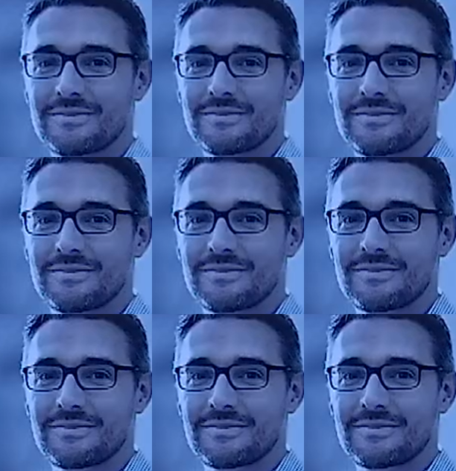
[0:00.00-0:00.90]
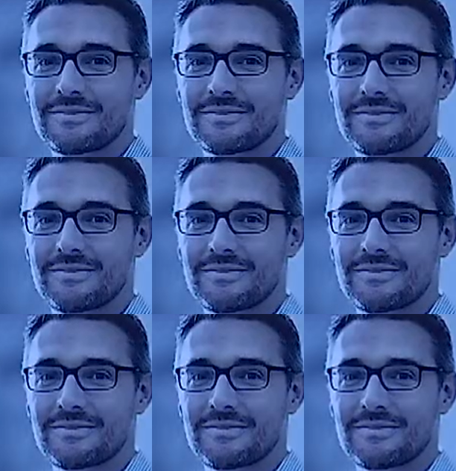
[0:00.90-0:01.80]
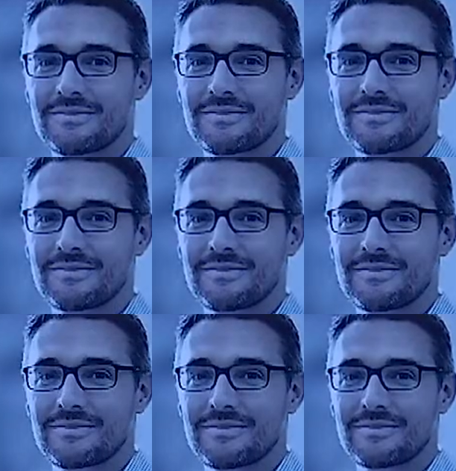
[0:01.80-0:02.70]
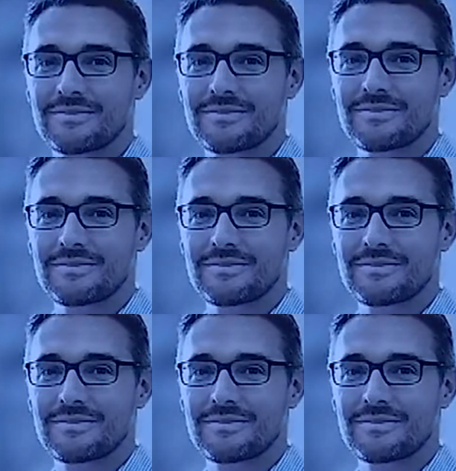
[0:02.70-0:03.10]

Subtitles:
The person shown says nothing.